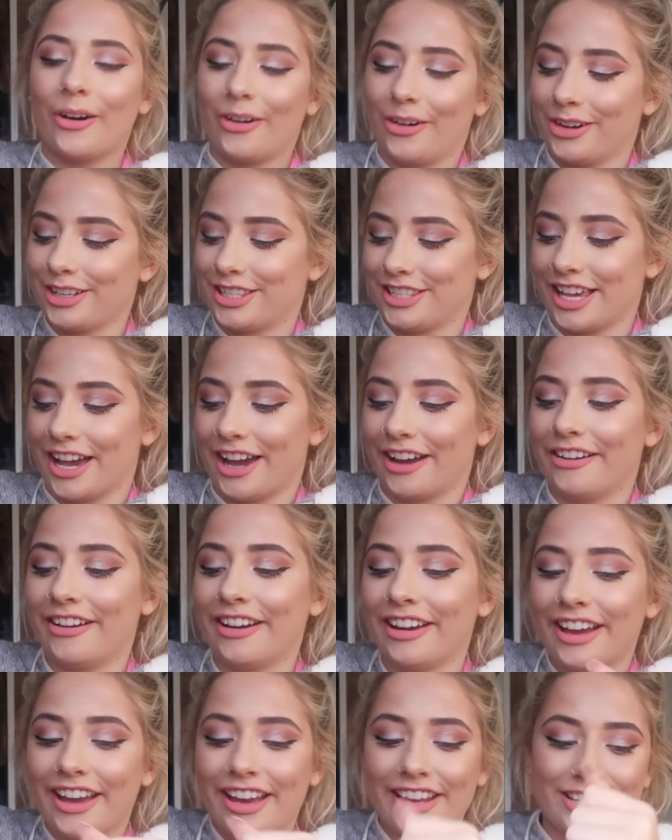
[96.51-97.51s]

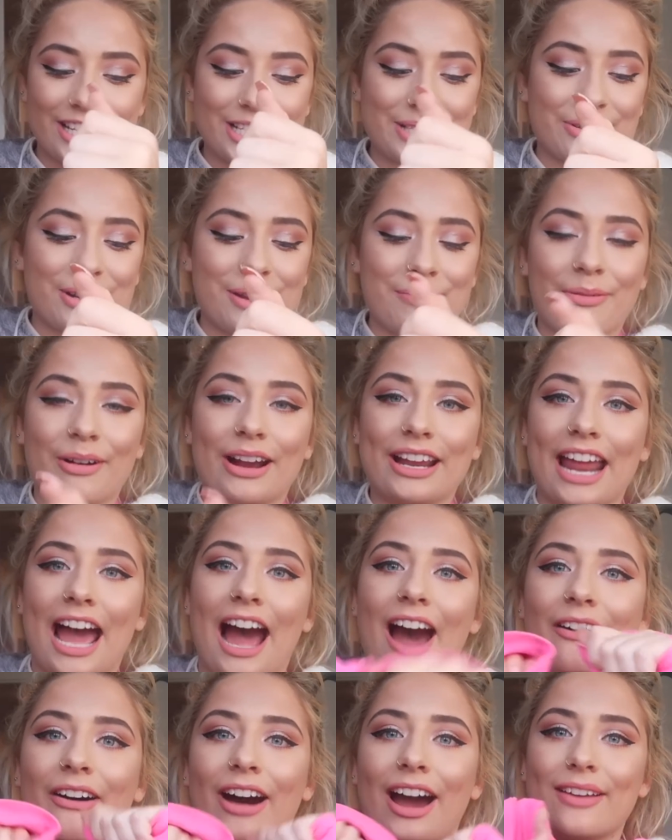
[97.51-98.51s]
Also, just want to point
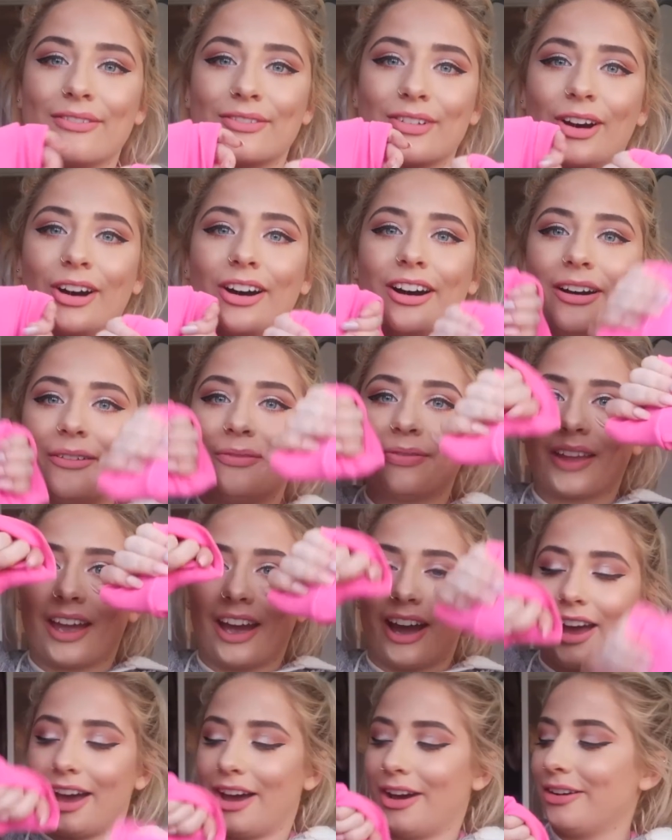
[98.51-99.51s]
out, I've got
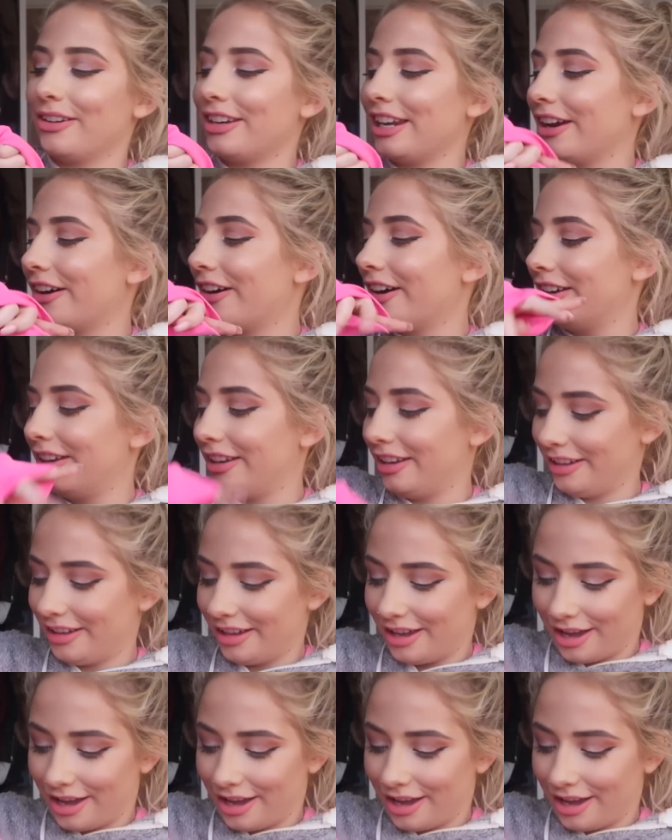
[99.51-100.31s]
a hoodie on,